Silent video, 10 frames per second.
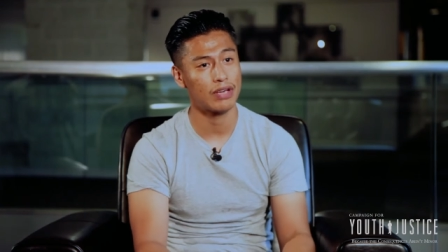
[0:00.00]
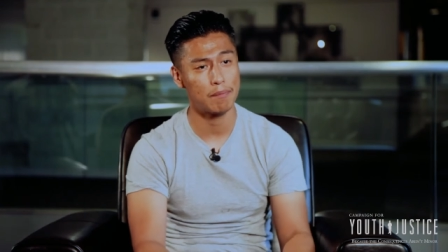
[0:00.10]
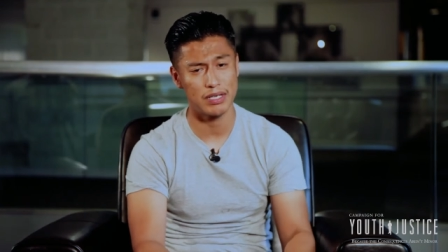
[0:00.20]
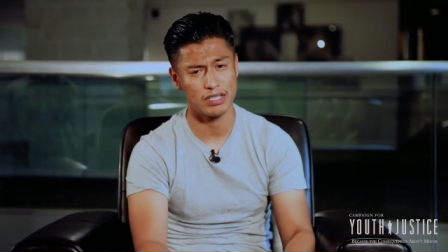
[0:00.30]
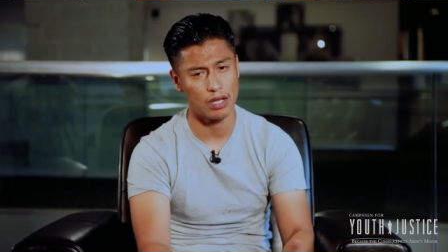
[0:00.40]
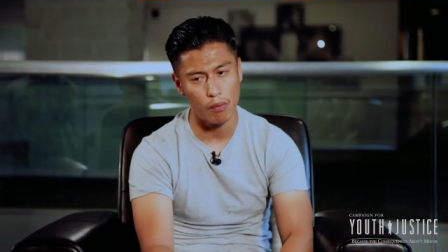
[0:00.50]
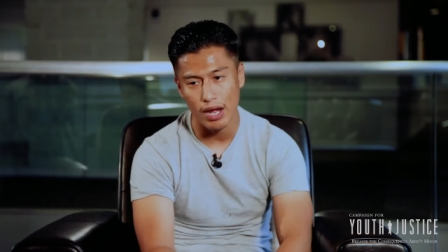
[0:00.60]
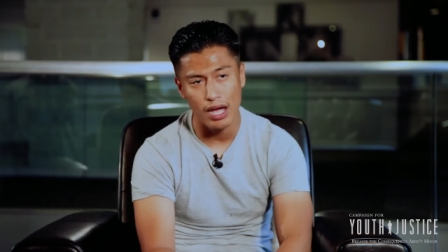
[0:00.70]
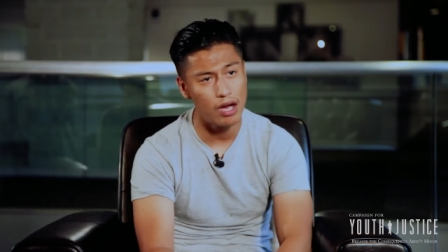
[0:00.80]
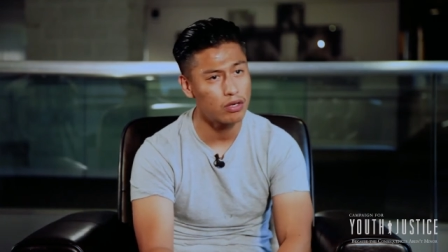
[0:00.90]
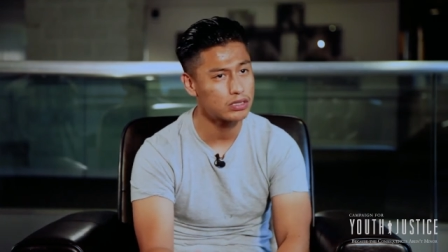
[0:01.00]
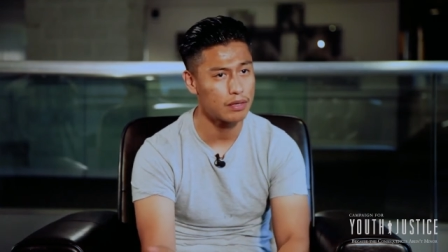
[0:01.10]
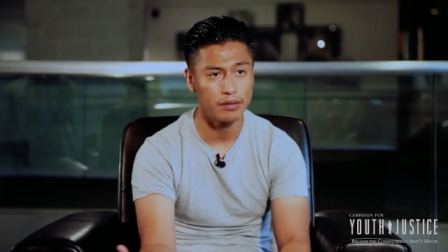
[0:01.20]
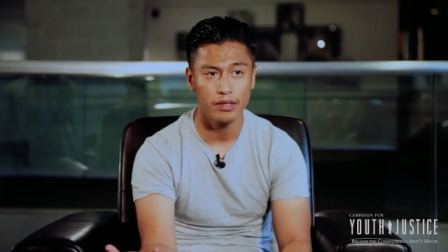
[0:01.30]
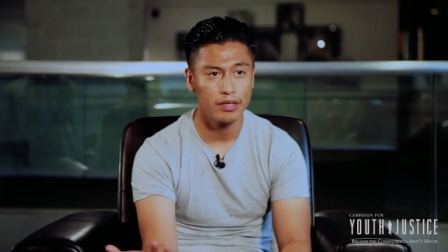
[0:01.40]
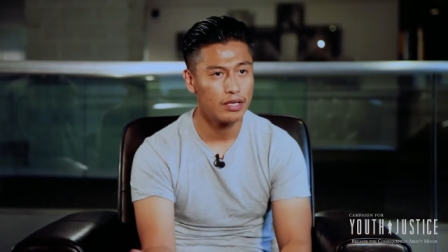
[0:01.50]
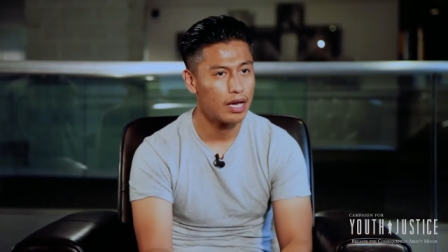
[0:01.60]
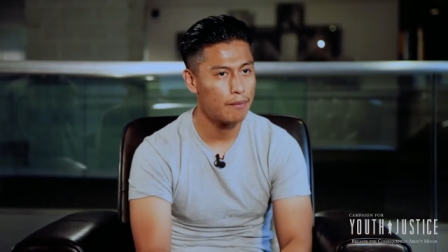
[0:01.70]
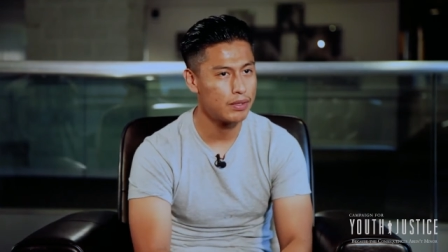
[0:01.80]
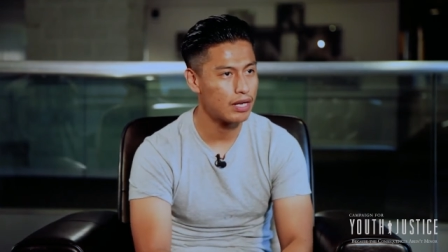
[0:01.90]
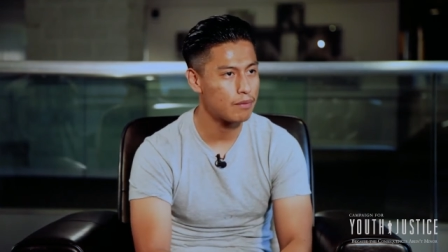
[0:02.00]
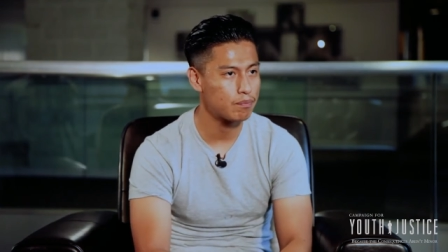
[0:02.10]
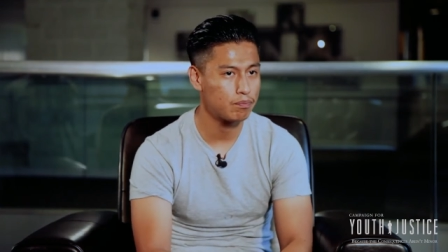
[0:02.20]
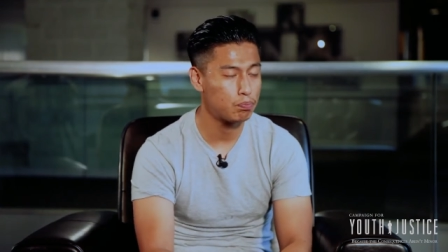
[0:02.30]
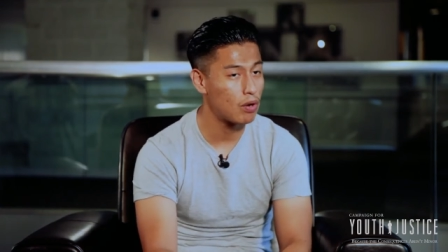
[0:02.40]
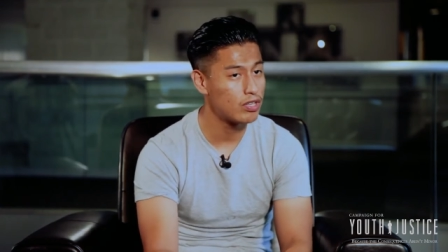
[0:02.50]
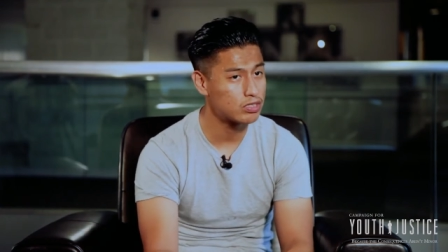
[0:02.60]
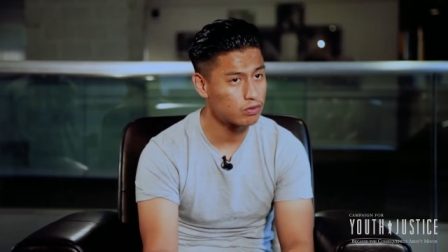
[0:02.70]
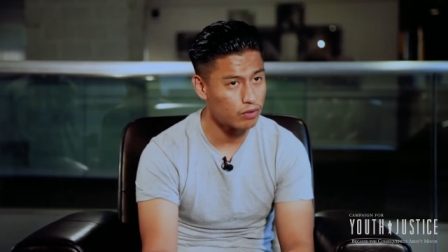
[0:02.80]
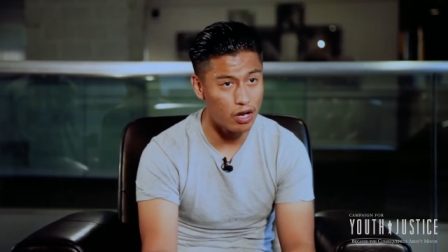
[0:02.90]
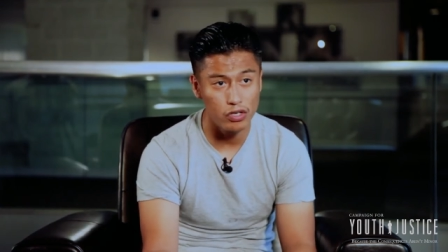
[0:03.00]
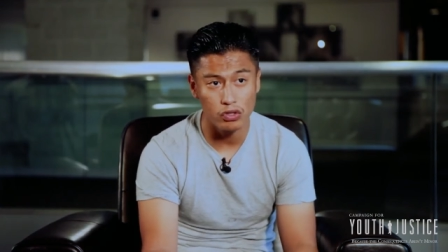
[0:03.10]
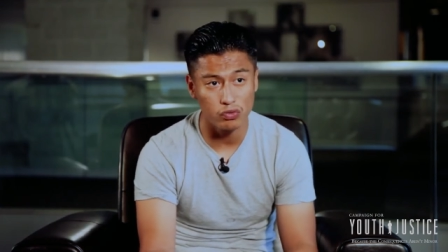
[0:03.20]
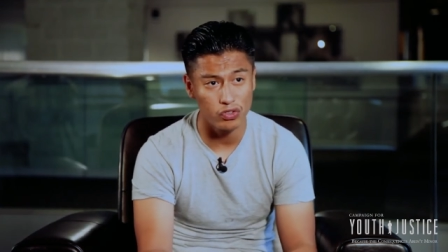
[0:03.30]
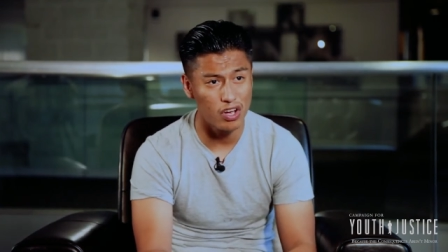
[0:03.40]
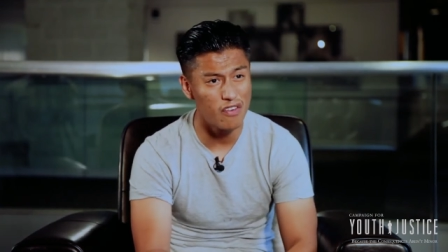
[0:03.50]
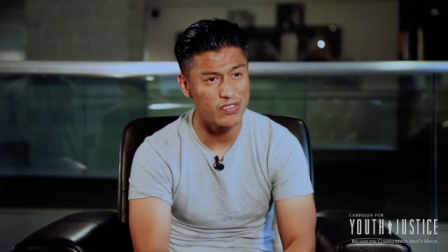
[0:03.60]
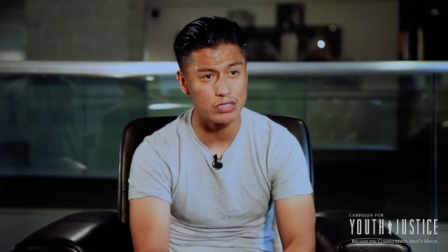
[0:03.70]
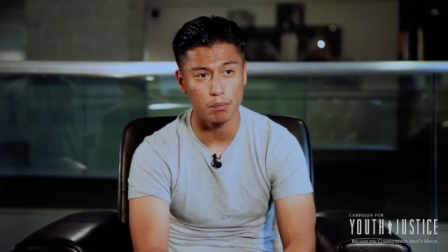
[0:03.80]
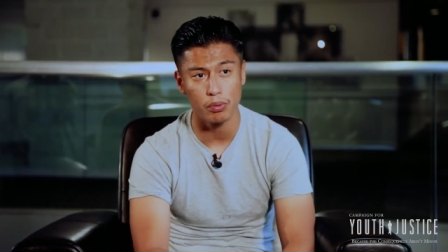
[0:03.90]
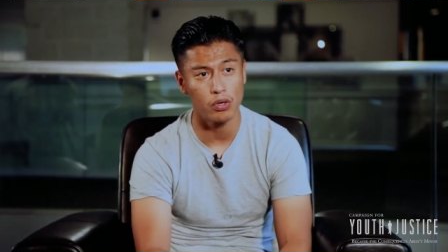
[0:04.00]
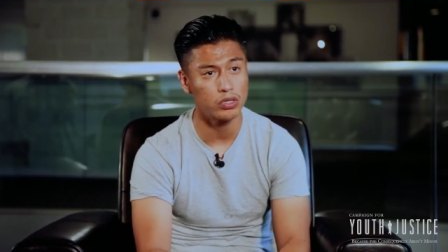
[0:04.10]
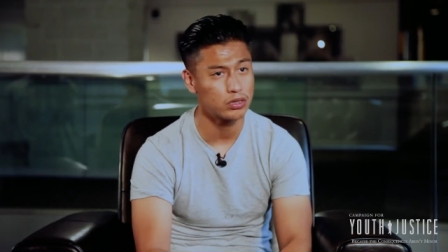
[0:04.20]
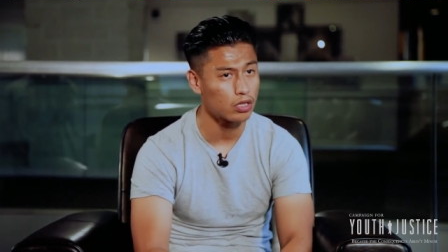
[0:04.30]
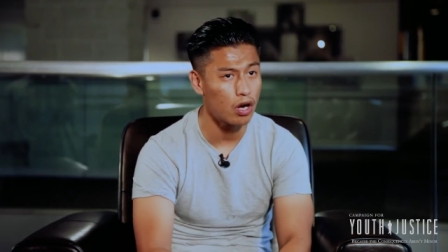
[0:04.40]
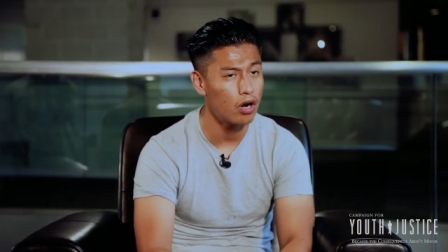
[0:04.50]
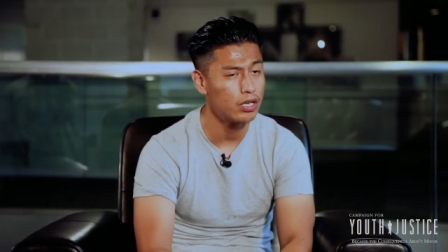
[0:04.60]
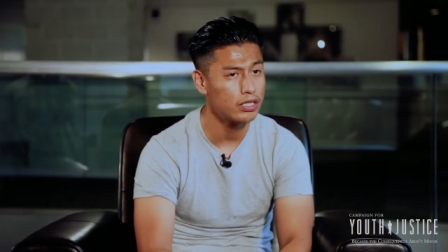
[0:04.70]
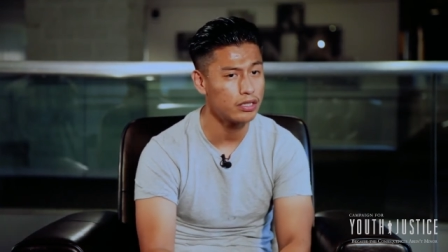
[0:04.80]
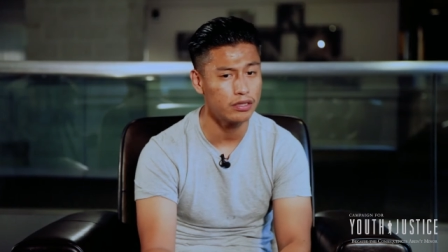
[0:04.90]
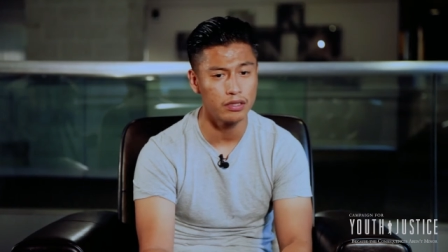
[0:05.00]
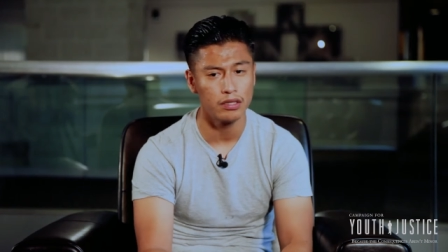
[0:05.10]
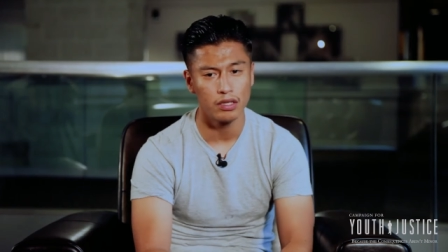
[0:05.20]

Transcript: I've been in the White House. I, I mean, I published articles for the Huffington Post, The Guardian.